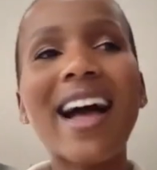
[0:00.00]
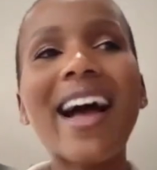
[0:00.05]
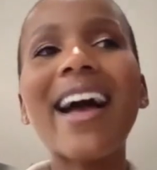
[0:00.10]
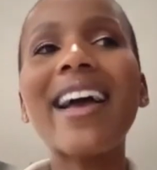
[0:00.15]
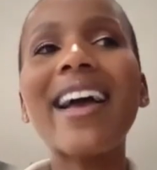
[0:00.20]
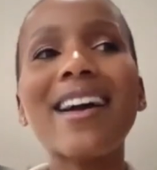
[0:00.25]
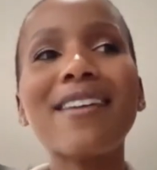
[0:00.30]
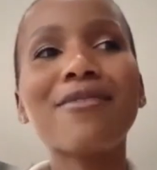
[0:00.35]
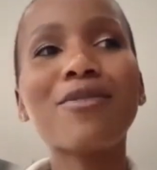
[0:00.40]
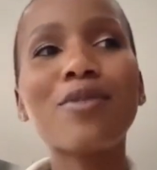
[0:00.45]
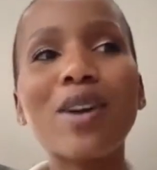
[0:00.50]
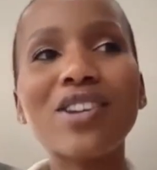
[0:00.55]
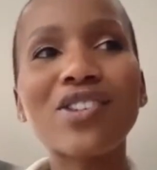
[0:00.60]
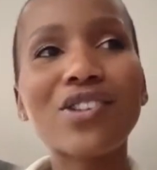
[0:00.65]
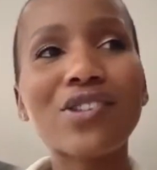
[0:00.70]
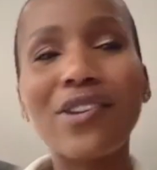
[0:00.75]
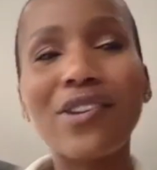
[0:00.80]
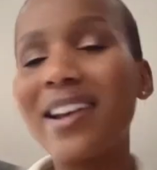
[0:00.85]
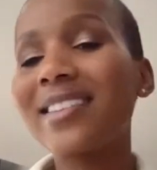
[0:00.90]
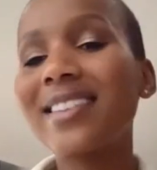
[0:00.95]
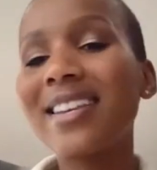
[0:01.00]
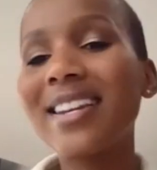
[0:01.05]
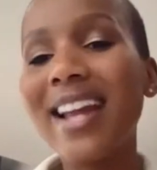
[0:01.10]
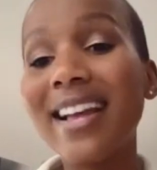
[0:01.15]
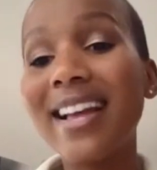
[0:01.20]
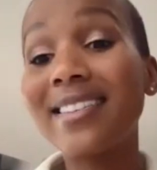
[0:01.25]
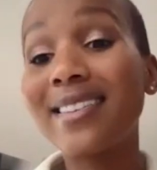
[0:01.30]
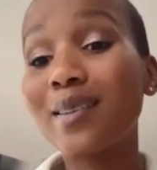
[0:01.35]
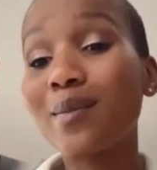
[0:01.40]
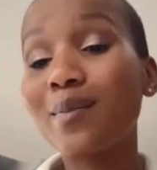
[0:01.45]
I have watched Grey's
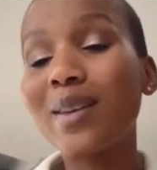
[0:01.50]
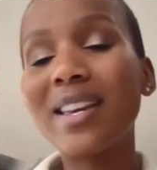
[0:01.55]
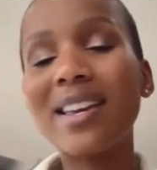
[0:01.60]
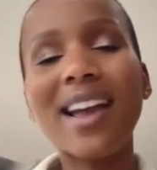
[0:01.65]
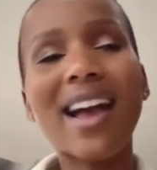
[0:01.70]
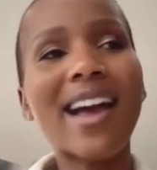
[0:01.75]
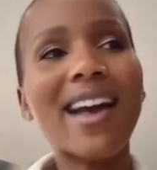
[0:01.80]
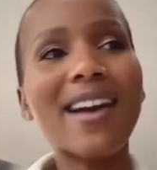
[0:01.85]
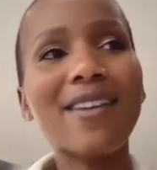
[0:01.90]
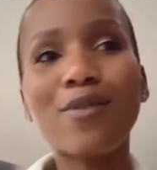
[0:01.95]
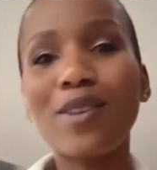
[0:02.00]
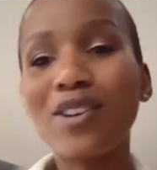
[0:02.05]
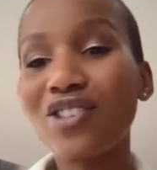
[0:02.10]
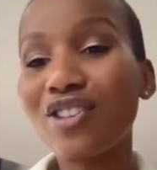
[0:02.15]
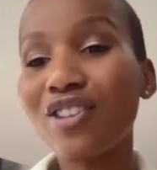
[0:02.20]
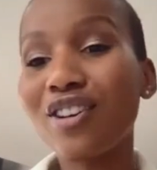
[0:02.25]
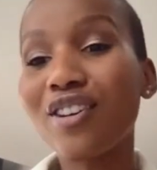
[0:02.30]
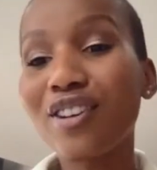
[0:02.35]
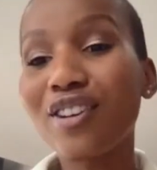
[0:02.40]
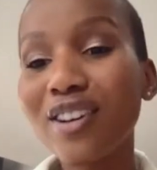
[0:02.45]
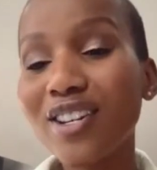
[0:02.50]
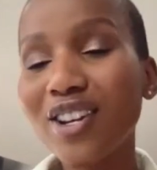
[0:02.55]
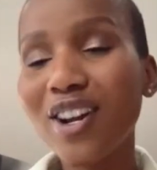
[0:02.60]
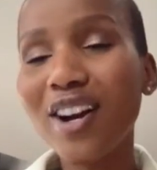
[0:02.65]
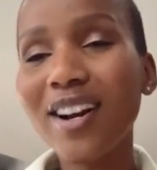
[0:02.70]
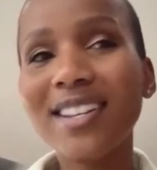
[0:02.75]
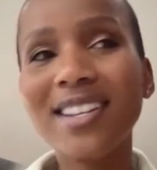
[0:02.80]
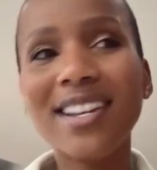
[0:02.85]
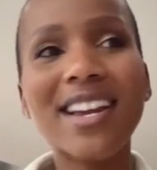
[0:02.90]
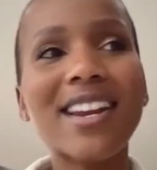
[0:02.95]
Anatomy, I have watched The Good
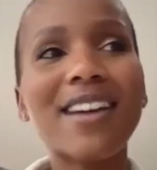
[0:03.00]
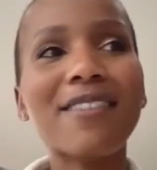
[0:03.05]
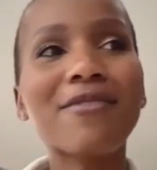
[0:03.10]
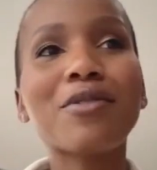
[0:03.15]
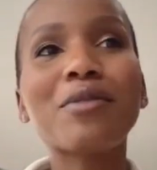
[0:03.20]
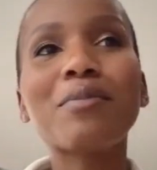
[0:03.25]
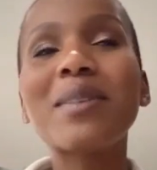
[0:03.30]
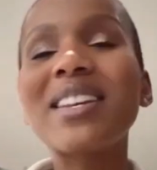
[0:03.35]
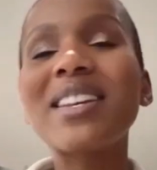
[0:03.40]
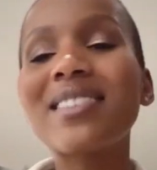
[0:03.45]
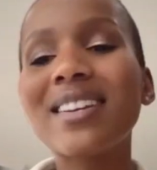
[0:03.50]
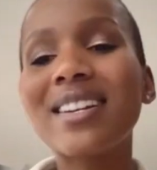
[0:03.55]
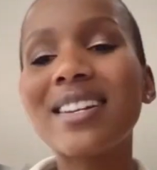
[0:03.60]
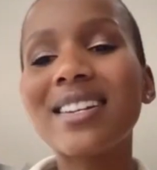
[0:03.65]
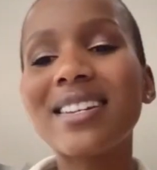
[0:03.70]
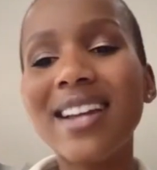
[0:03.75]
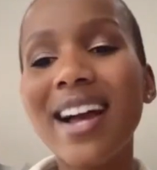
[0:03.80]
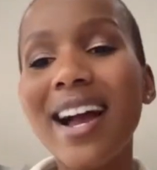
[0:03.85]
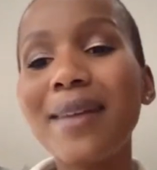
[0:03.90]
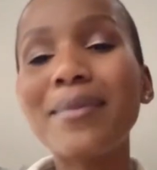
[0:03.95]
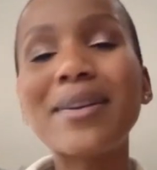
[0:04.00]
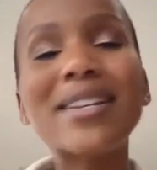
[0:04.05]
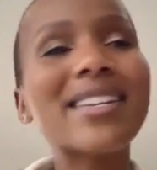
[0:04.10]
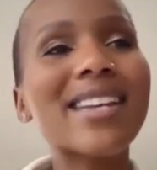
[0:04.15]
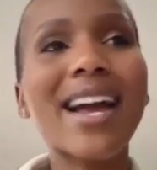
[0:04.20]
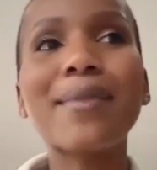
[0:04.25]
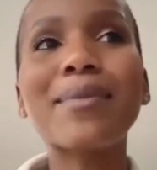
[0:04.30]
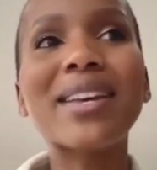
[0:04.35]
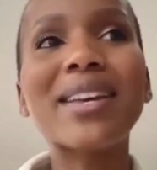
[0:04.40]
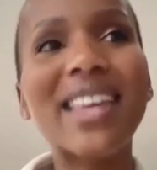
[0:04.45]
Doctor, and I've repeated it time and
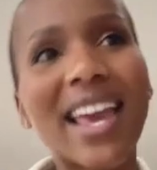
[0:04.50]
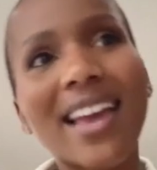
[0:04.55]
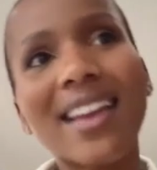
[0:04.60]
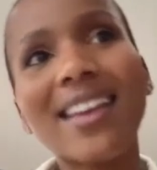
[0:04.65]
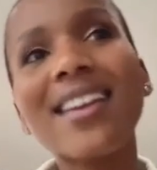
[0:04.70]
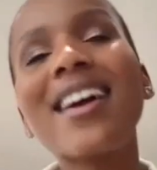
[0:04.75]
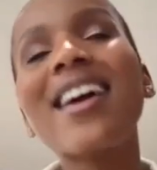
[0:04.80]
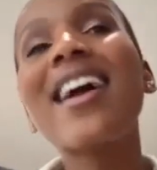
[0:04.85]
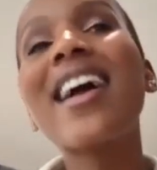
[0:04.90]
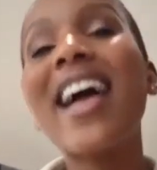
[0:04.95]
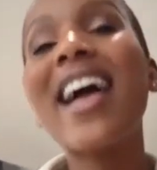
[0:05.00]
time again.